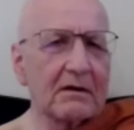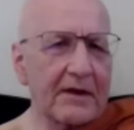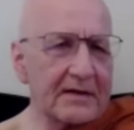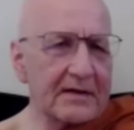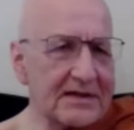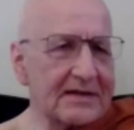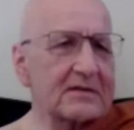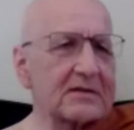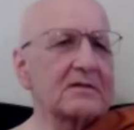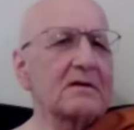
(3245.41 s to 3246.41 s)
of that
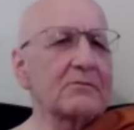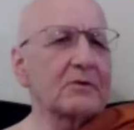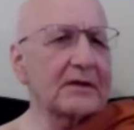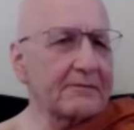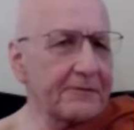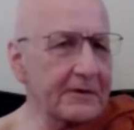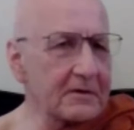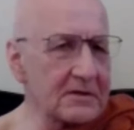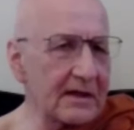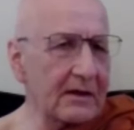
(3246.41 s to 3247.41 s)
center, of what that
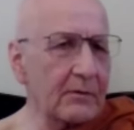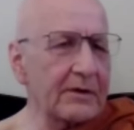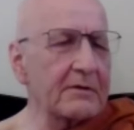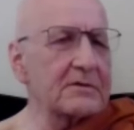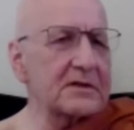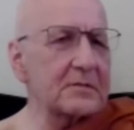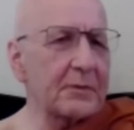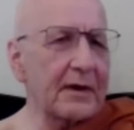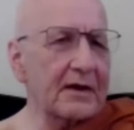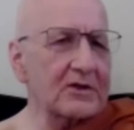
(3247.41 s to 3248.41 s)
feels like when there is
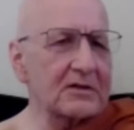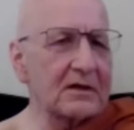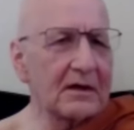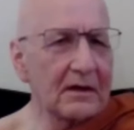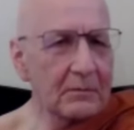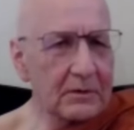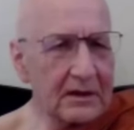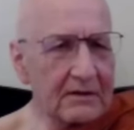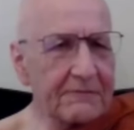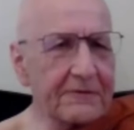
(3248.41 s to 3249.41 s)
compassion,
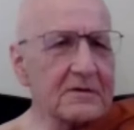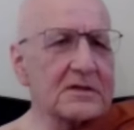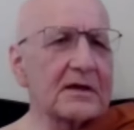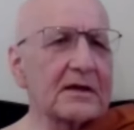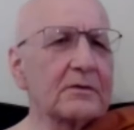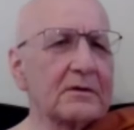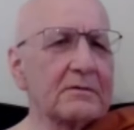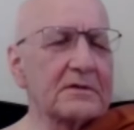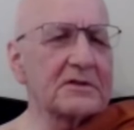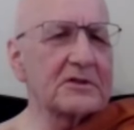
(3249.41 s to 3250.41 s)
what that feels like when
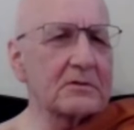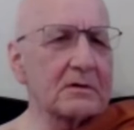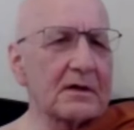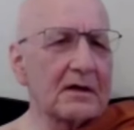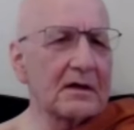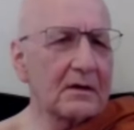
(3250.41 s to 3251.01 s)
there is joy,